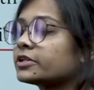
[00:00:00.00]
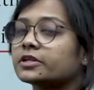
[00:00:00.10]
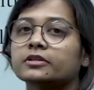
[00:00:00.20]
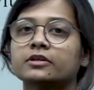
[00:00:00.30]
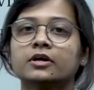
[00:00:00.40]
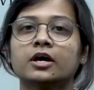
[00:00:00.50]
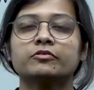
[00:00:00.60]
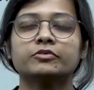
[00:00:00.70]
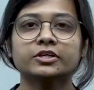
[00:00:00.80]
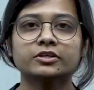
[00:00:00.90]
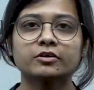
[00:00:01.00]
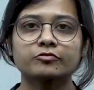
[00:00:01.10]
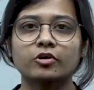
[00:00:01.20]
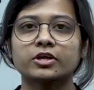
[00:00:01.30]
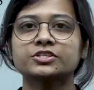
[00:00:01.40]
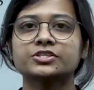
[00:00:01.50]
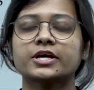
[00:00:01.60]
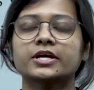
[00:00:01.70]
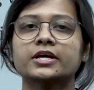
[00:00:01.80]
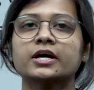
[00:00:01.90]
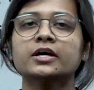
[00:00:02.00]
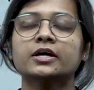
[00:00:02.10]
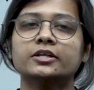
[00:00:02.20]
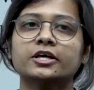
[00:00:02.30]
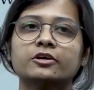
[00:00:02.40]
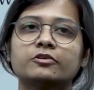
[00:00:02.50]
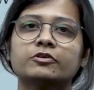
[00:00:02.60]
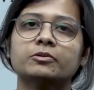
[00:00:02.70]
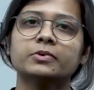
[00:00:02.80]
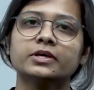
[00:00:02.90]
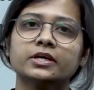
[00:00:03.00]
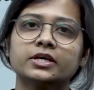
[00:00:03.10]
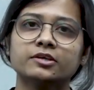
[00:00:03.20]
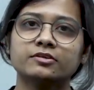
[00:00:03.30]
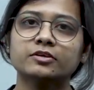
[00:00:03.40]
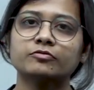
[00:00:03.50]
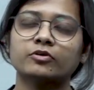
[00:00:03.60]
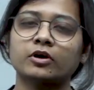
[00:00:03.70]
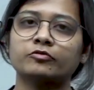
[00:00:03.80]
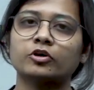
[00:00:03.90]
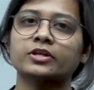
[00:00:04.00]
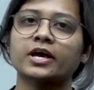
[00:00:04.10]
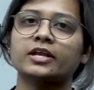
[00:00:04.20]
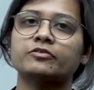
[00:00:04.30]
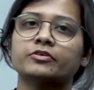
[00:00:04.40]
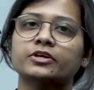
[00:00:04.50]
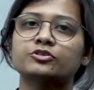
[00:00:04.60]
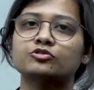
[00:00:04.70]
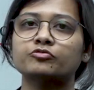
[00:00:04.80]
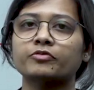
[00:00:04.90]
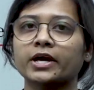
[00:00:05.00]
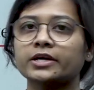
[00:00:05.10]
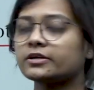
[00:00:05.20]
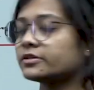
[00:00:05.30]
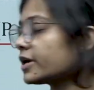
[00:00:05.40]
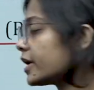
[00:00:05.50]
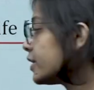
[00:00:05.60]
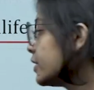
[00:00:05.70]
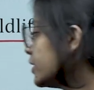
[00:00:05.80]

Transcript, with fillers: within the within the forest area, then it will be easy for, for the elephants to find their